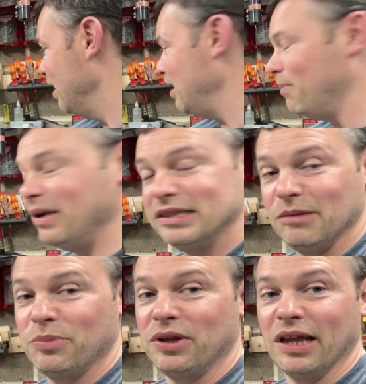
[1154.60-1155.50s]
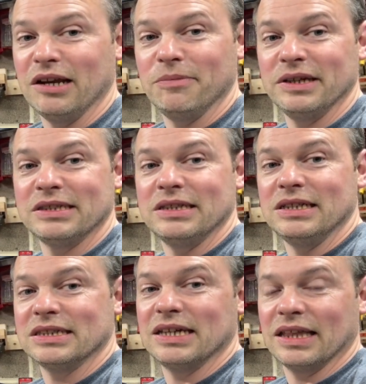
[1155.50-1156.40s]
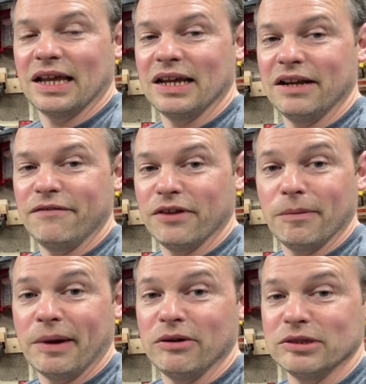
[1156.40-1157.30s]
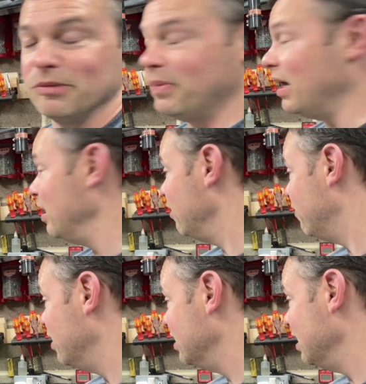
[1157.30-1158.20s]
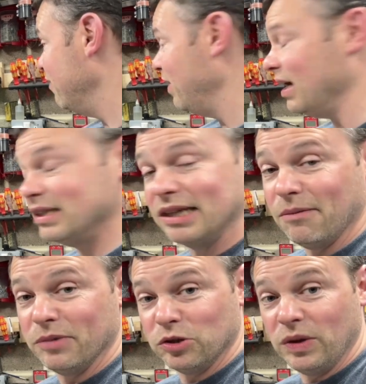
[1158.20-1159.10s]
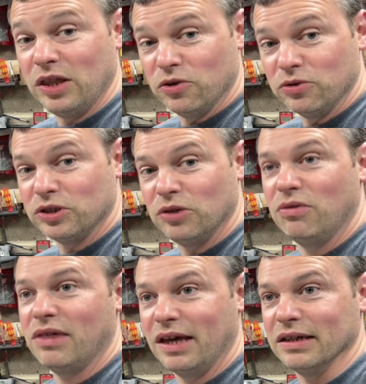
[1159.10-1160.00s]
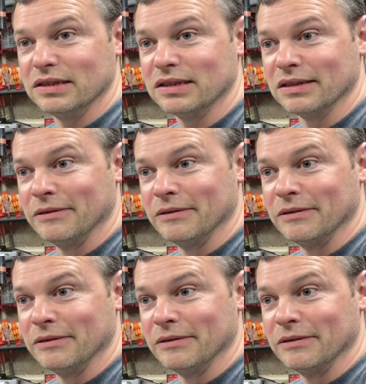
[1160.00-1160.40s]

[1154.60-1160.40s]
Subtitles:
You basically pull that to bits, you stick that in for the power supply for the ZVS, and between those two things,